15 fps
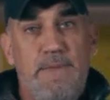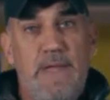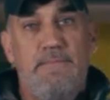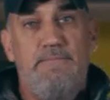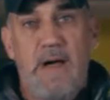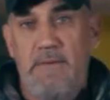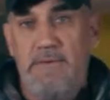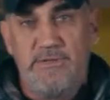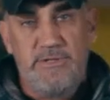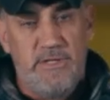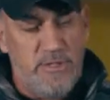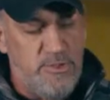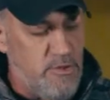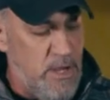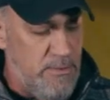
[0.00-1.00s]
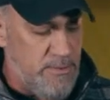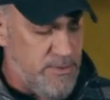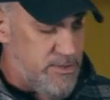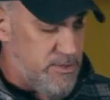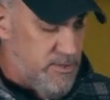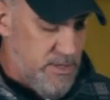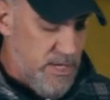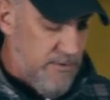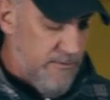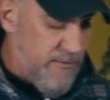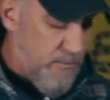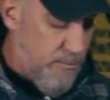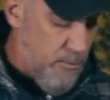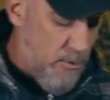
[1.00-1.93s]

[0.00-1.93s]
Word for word: big bubbles, little troubles, never a